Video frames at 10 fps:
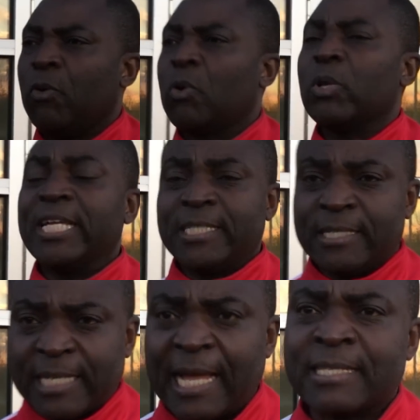
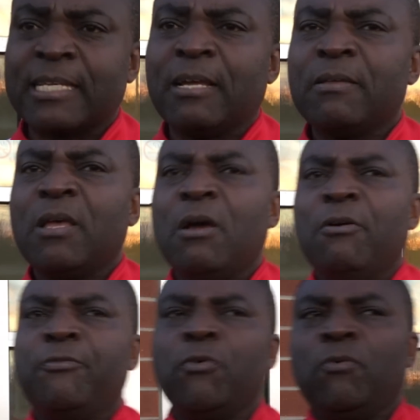collecting data,
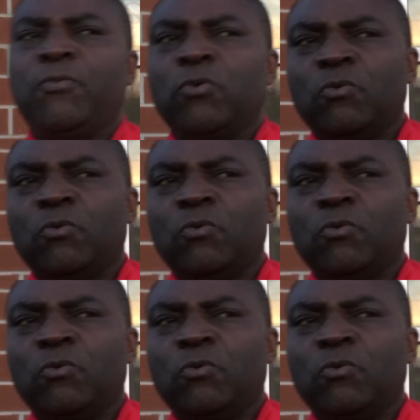for